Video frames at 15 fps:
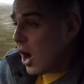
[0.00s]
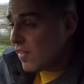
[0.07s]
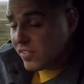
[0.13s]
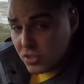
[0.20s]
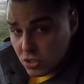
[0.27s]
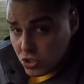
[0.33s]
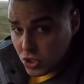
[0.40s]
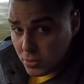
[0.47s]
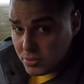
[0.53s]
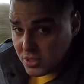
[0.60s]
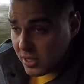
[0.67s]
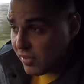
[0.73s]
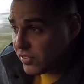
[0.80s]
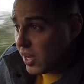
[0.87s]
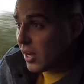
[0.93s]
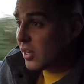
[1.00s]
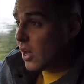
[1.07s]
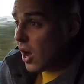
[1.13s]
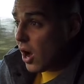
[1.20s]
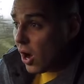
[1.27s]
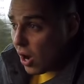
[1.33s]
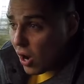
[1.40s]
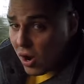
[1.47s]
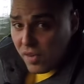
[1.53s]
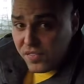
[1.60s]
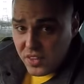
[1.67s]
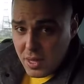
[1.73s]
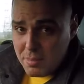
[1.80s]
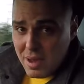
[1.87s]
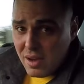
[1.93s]
other YouTubers that have done half
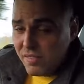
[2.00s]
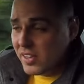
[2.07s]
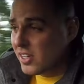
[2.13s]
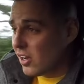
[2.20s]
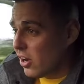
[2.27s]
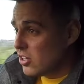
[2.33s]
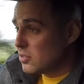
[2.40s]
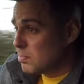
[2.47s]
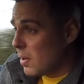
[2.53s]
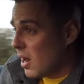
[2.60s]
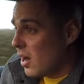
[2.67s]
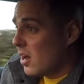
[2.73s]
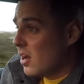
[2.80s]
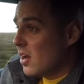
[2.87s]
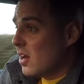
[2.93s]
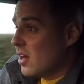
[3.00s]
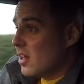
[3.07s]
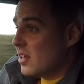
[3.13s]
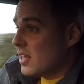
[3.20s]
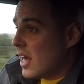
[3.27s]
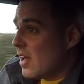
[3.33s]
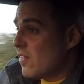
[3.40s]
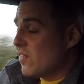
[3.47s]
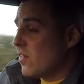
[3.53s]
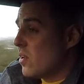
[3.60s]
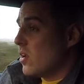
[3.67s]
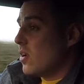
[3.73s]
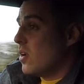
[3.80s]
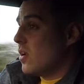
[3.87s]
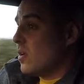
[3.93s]
the amount of videos, but they've
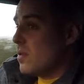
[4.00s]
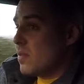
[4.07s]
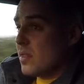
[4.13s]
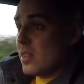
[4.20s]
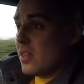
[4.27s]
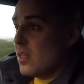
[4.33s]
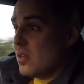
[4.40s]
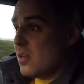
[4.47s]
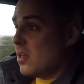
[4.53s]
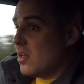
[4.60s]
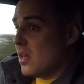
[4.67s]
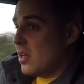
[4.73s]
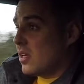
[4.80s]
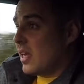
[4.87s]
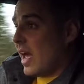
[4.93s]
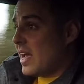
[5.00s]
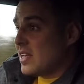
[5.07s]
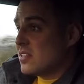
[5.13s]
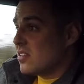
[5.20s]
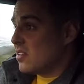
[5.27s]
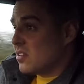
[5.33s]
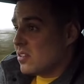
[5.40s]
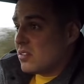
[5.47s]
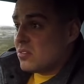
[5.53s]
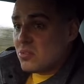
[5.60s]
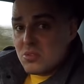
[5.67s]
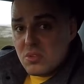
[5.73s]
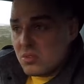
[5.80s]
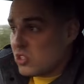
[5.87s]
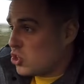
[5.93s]
gained
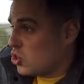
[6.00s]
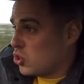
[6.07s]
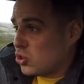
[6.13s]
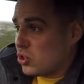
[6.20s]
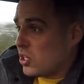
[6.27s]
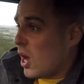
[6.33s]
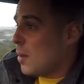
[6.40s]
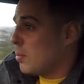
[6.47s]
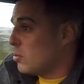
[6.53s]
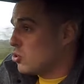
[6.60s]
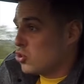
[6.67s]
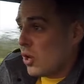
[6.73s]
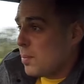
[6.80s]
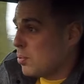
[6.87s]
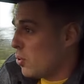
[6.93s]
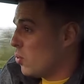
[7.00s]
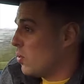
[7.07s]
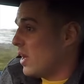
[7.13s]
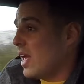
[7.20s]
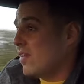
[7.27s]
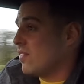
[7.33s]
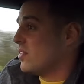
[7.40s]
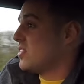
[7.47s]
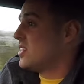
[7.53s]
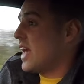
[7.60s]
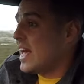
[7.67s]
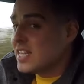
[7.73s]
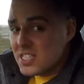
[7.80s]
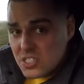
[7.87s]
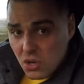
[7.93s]
double, triple, even
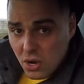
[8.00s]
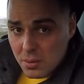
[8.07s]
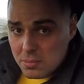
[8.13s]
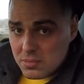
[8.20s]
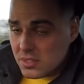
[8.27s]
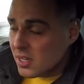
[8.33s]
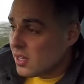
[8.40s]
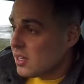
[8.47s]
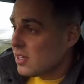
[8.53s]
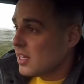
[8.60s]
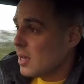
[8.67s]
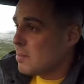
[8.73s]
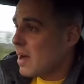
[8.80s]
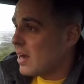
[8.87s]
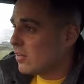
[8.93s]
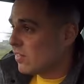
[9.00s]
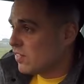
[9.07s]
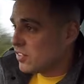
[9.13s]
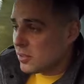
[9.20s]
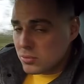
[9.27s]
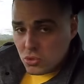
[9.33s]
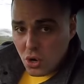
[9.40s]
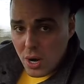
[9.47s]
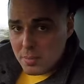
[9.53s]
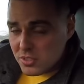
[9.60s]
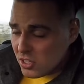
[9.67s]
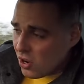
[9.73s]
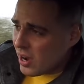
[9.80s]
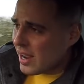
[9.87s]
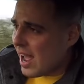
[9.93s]
10 times the amount of subscribers
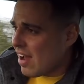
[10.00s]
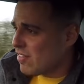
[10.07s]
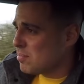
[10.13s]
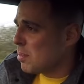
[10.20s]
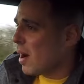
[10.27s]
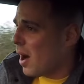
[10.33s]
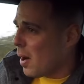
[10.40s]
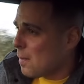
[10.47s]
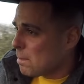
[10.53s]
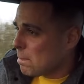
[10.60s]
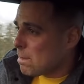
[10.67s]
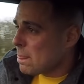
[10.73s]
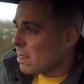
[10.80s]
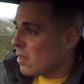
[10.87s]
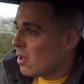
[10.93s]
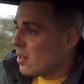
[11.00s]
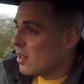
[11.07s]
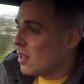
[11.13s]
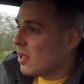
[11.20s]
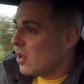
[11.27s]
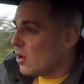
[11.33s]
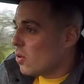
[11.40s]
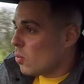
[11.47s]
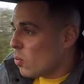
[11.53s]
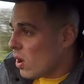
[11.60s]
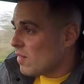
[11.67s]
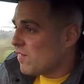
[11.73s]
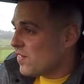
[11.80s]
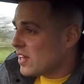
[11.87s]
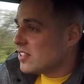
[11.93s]
that I have. But
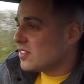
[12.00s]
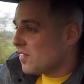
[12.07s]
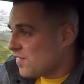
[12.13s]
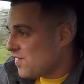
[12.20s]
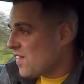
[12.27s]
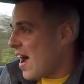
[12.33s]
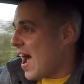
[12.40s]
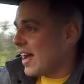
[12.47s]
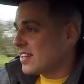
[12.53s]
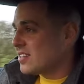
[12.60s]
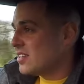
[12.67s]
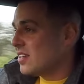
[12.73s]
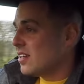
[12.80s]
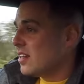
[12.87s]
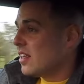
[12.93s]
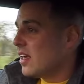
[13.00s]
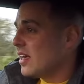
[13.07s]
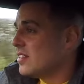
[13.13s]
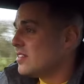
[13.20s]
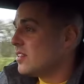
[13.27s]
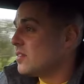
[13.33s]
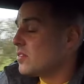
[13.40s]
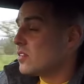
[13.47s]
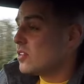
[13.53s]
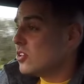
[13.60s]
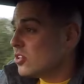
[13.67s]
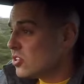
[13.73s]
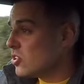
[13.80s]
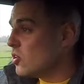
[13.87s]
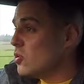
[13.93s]
one thing's a fact, is
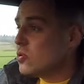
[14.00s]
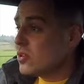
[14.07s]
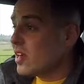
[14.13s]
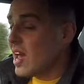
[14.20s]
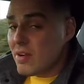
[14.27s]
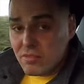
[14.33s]
you do get